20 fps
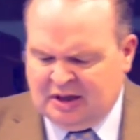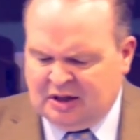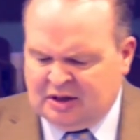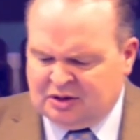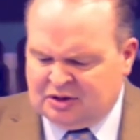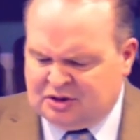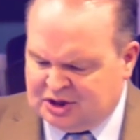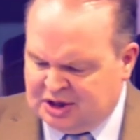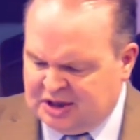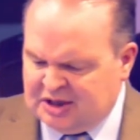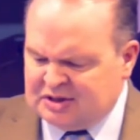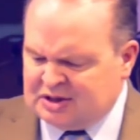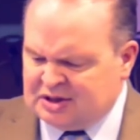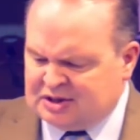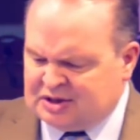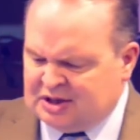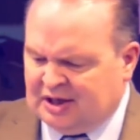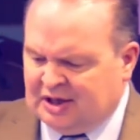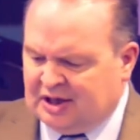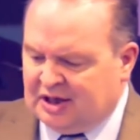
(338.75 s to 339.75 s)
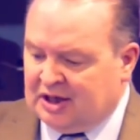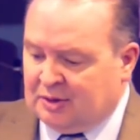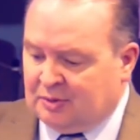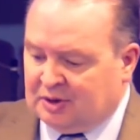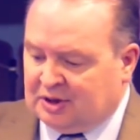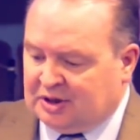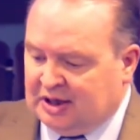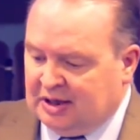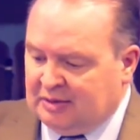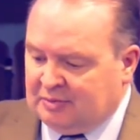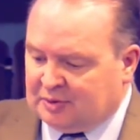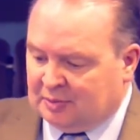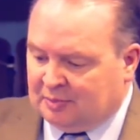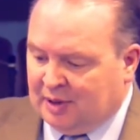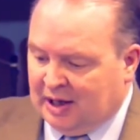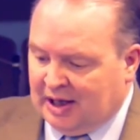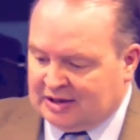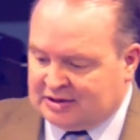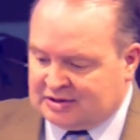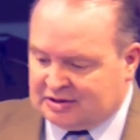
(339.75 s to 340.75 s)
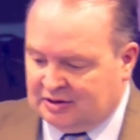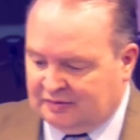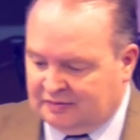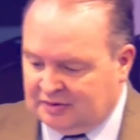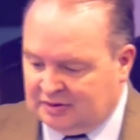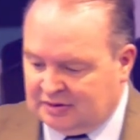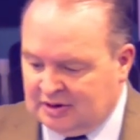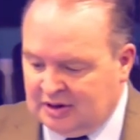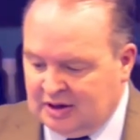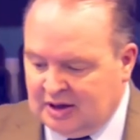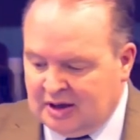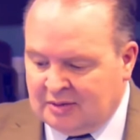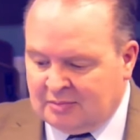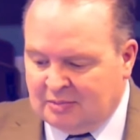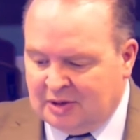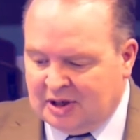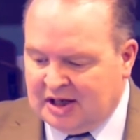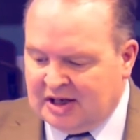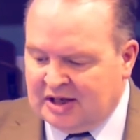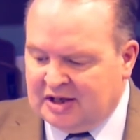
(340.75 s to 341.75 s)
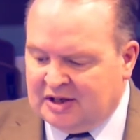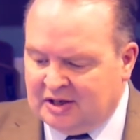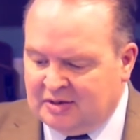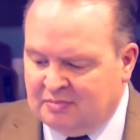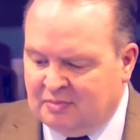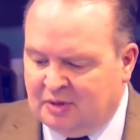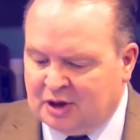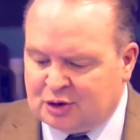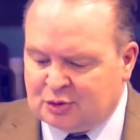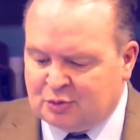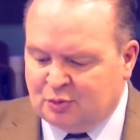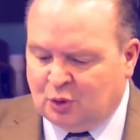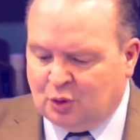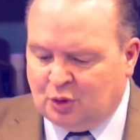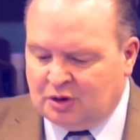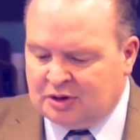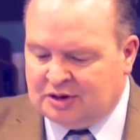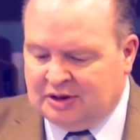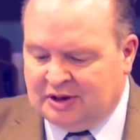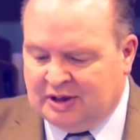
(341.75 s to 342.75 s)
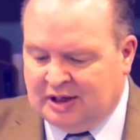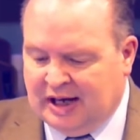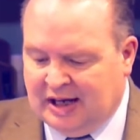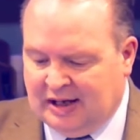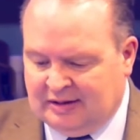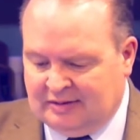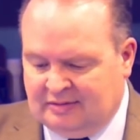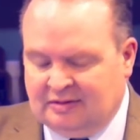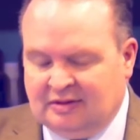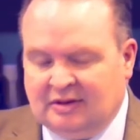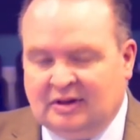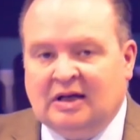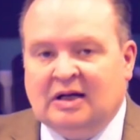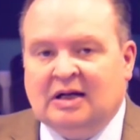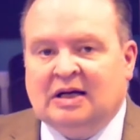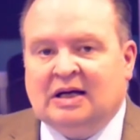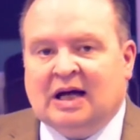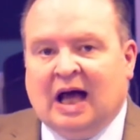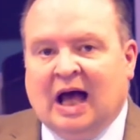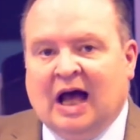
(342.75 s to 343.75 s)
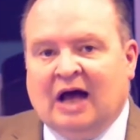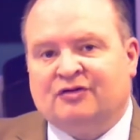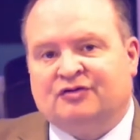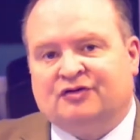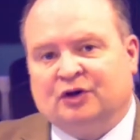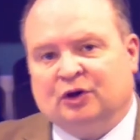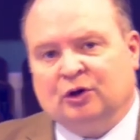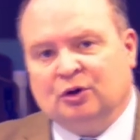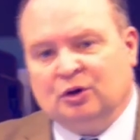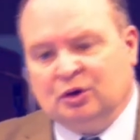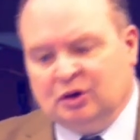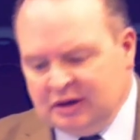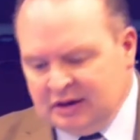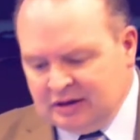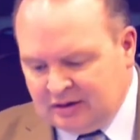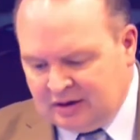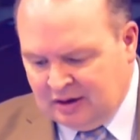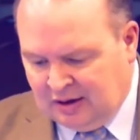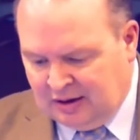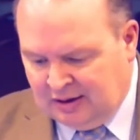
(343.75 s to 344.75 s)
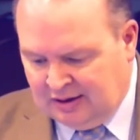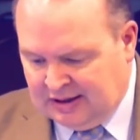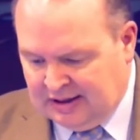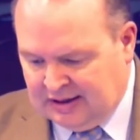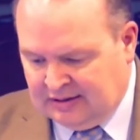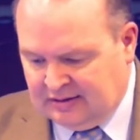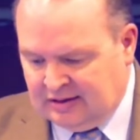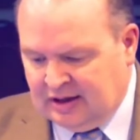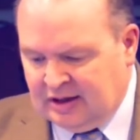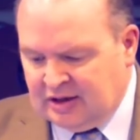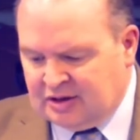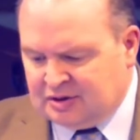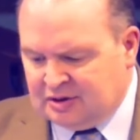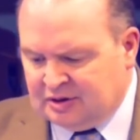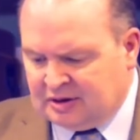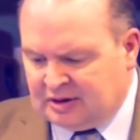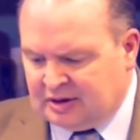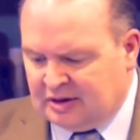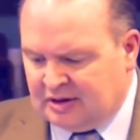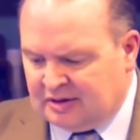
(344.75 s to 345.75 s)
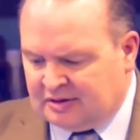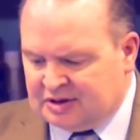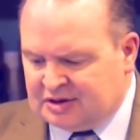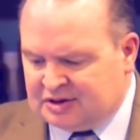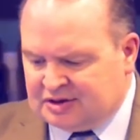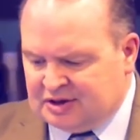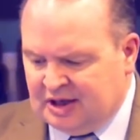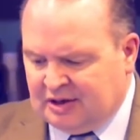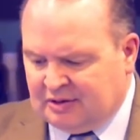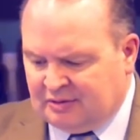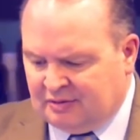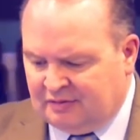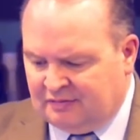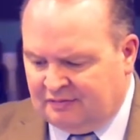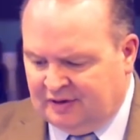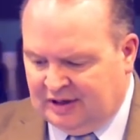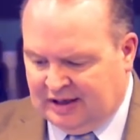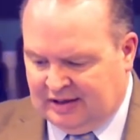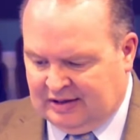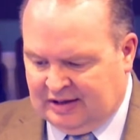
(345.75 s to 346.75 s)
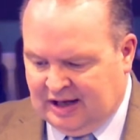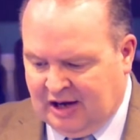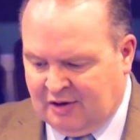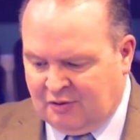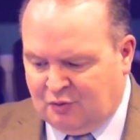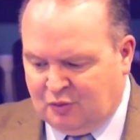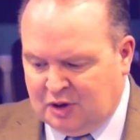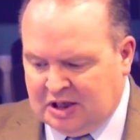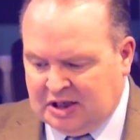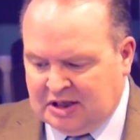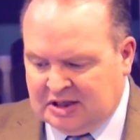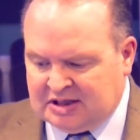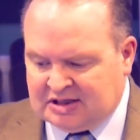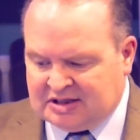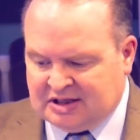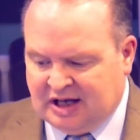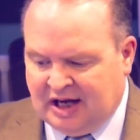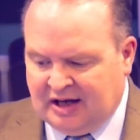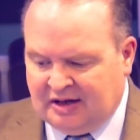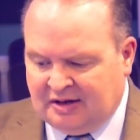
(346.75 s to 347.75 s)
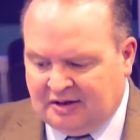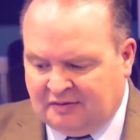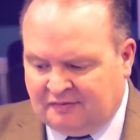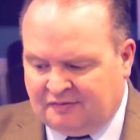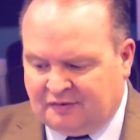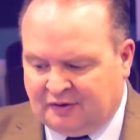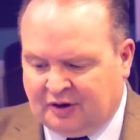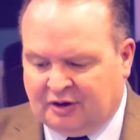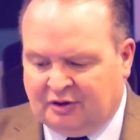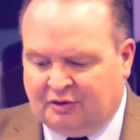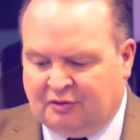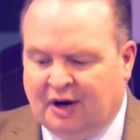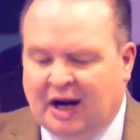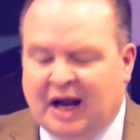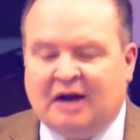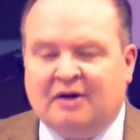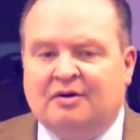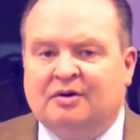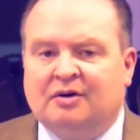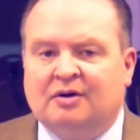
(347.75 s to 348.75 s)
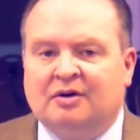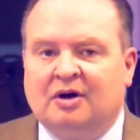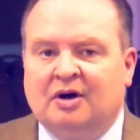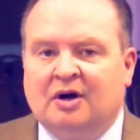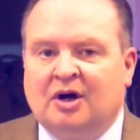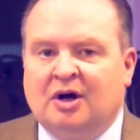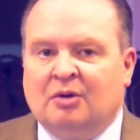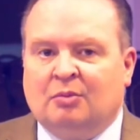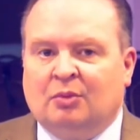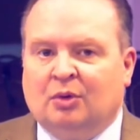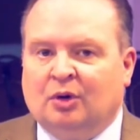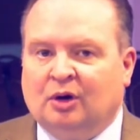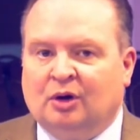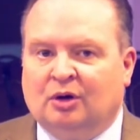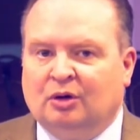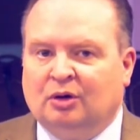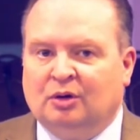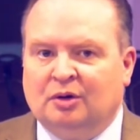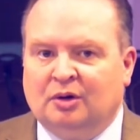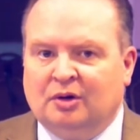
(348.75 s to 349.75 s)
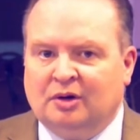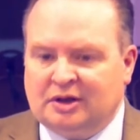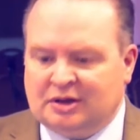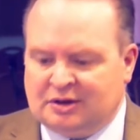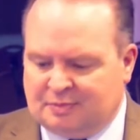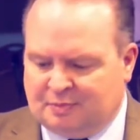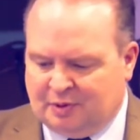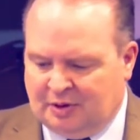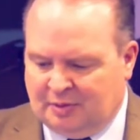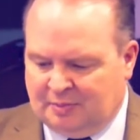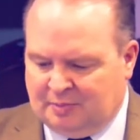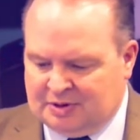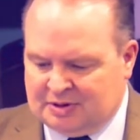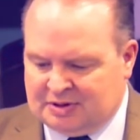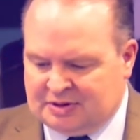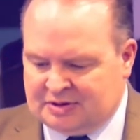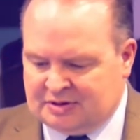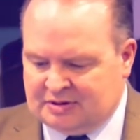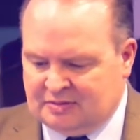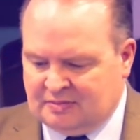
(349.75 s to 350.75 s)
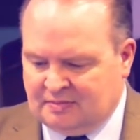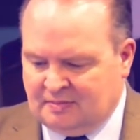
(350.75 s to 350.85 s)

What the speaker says: Jesus said that He would keep the Passover, but He did much more than that. As the Lord incarnate, He took the sacred event and redesigned it for a grander, more glorious purpose.